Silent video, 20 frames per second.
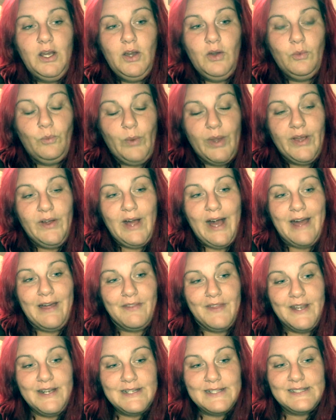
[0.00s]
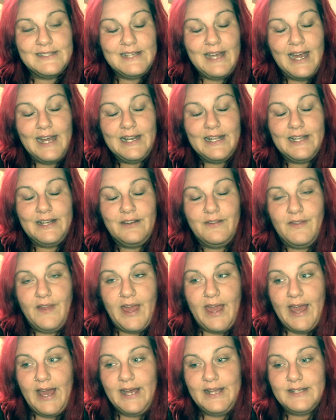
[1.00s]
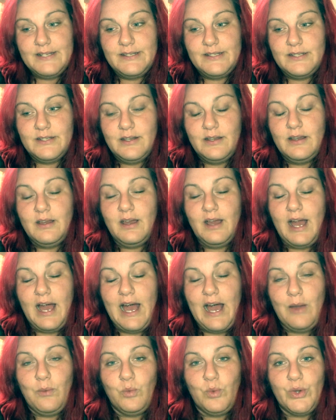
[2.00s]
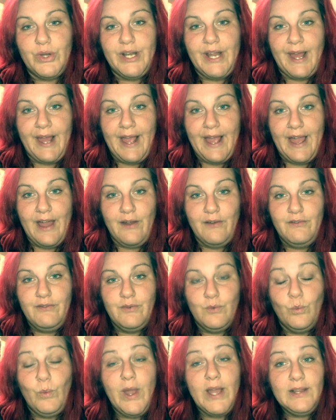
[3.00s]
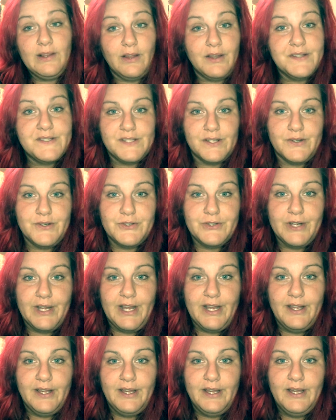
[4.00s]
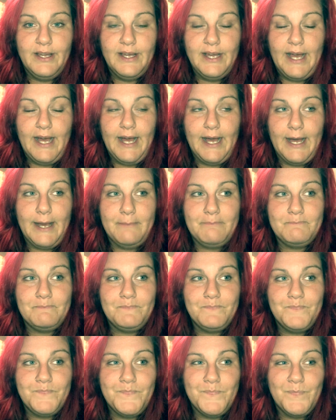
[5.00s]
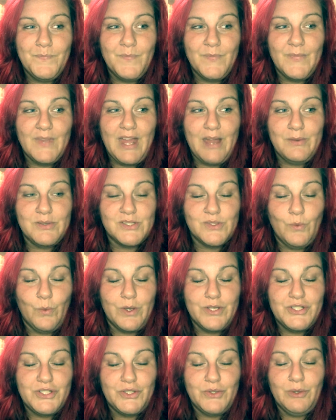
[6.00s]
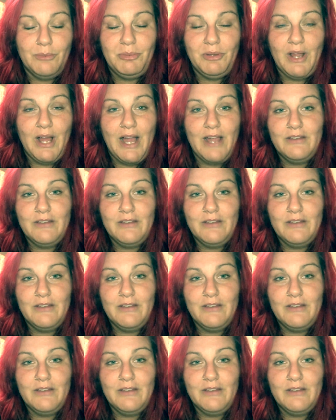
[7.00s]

Well, I then decided that I would have weight loss surgery. I was going to apply